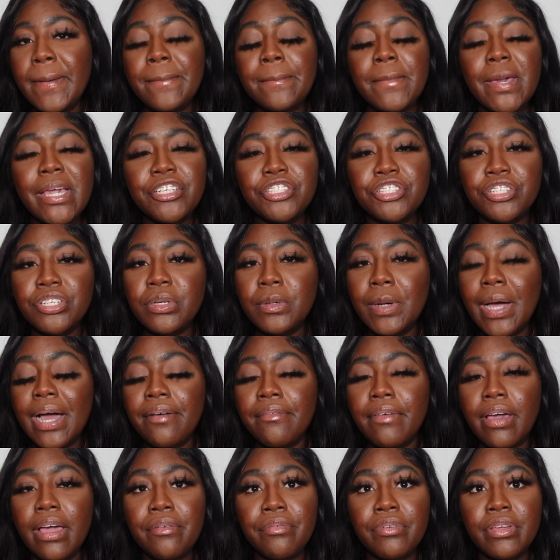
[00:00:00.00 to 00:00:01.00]
make sure you
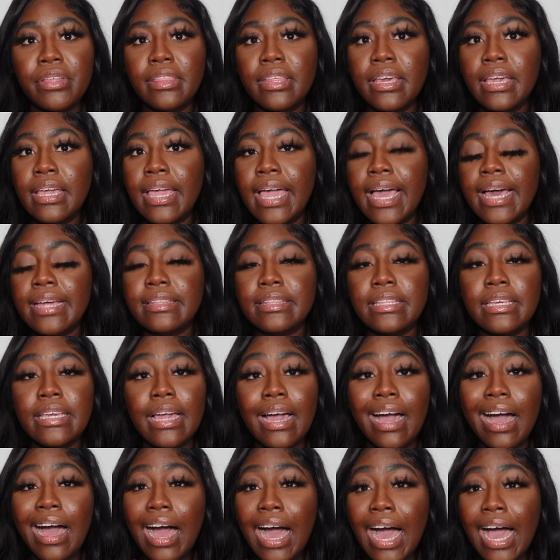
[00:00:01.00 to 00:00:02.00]
have everything at the
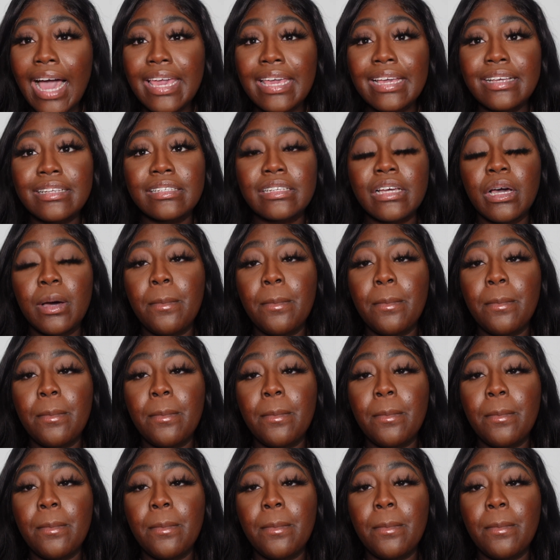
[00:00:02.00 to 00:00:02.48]
highest